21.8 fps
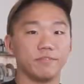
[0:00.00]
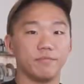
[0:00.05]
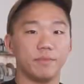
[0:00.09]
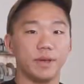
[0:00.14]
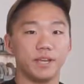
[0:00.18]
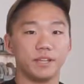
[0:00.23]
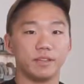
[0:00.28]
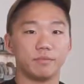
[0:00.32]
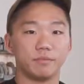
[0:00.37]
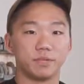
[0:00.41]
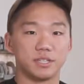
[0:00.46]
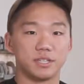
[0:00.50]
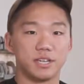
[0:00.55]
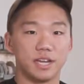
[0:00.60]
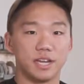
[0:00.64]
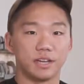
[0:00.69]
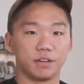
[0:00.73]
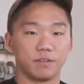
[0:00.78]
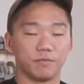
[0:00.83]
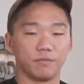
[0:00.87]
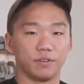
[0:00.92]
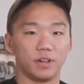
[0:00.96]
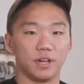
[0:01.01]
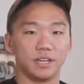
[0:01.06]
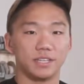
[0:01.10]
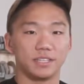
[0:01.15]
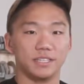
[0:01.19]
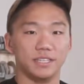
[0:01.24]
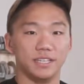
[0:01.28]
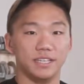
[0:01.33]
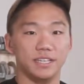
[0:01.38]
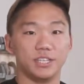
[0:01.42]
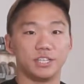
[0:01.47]
made the mistake of flying
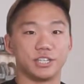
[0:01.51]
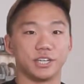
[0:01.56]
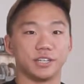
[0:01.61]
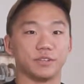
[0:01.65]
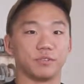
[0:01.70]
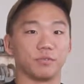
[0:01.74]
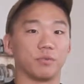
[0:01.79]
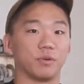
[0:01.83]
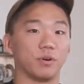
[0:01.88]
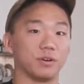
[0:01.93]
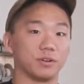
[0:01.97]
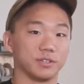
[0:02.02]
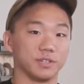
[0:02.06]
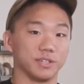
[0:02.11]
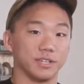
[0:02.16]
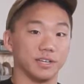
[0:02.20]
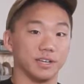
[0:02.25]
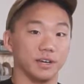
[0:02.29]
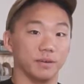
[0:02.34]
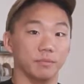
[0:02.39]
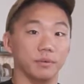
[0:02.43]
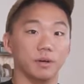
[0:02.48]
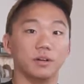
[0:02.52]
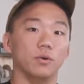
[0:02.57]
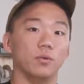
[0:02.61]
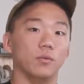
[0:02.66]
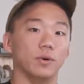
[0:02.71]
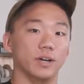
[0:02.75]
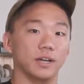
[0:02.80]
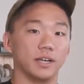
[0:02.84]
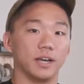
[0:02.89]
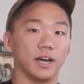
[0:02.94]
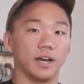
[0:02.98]
to each at the wrong time.
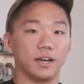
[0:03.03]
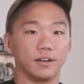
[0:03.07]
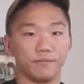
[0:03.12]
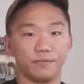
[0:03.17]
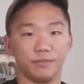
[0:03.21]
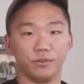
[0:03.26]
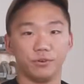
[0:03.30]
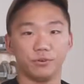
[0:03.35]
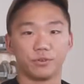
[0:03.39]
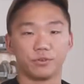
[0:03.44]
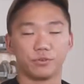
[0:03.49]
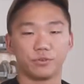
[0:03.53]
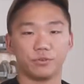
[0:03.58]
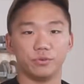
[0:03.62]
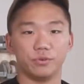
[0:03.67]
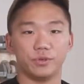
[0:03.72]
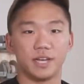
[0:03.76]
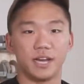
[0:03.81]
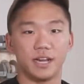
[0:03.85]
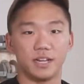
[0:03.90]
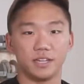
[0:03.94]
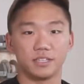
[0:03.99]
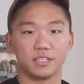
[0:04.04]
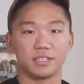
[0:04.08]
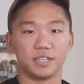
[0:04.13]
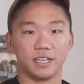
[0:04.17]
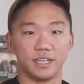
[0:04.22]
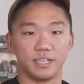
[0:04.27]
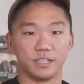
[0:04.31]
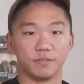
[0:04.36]
When I flew through Dallas to get